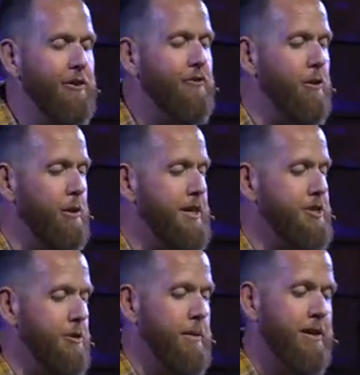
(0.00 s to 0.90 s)
fully
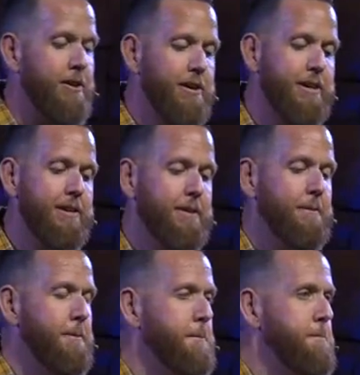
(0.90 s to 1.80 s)
surrendered,
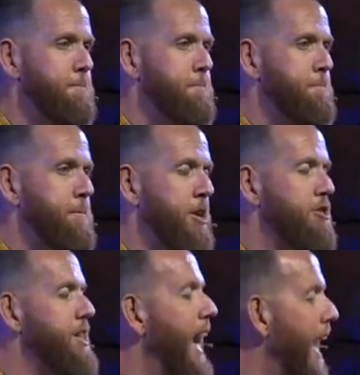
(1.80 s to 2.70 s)

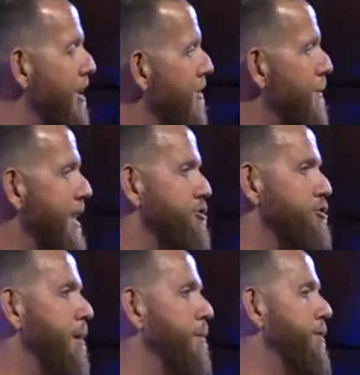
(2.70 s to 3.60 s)
you're tired of being
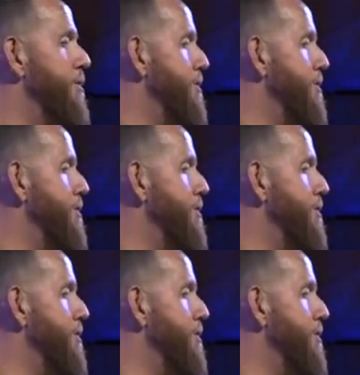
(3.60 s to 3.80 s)
troubled, you're